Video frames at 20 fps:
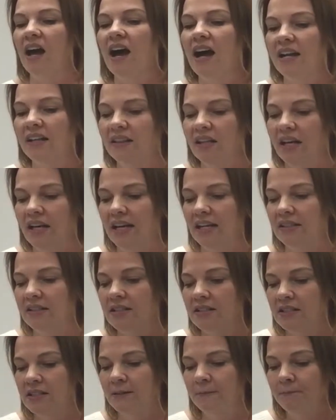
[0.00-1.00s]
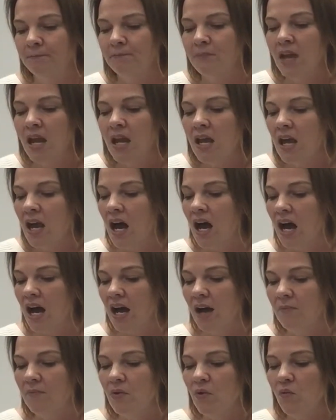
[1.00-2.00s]
guidelines.
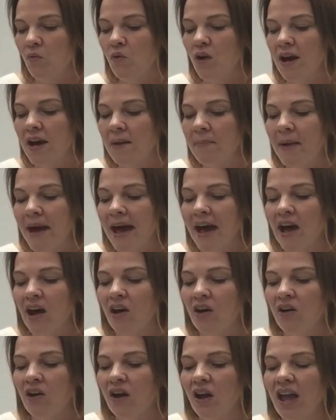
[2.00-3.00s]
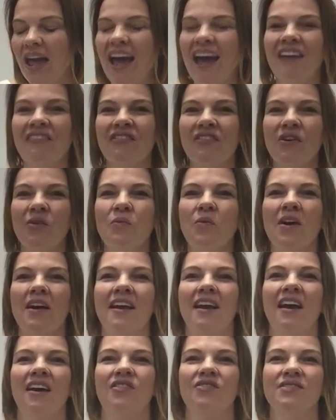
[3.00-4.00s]
What about
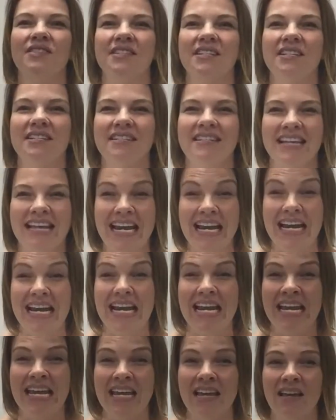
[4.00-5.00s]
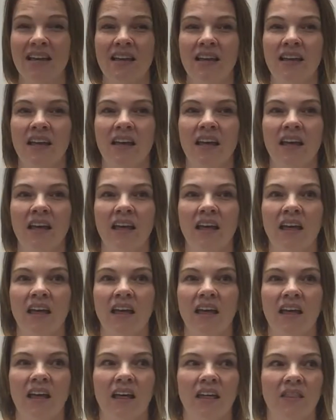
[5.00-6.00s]
everyone else is eating?
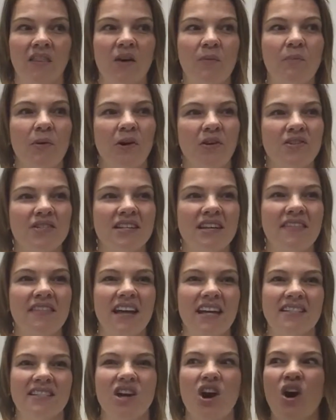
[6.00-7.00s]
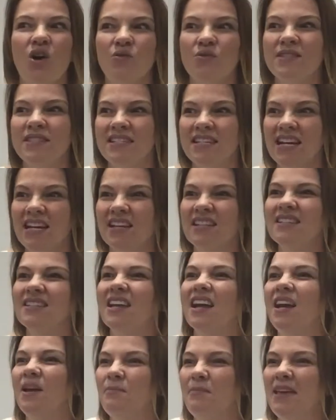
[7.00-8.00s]
The person that's hosting is
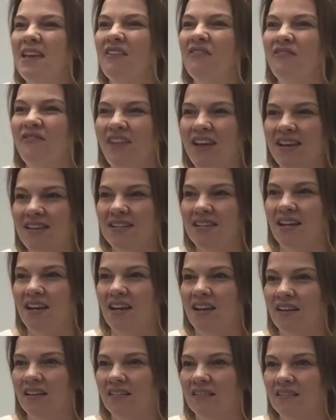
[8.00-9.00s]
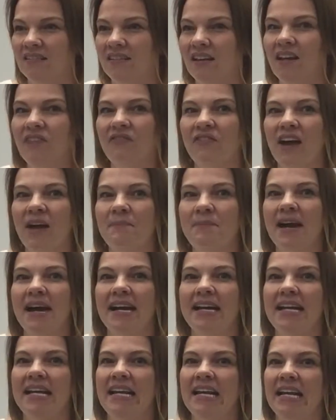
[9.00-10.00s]
going to be offended if I'm
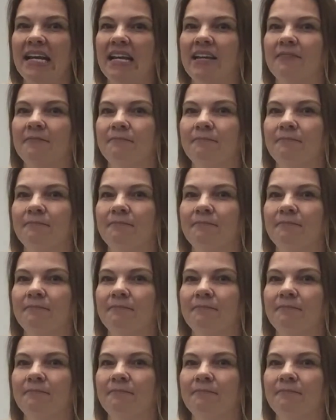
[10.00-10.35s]
not eating.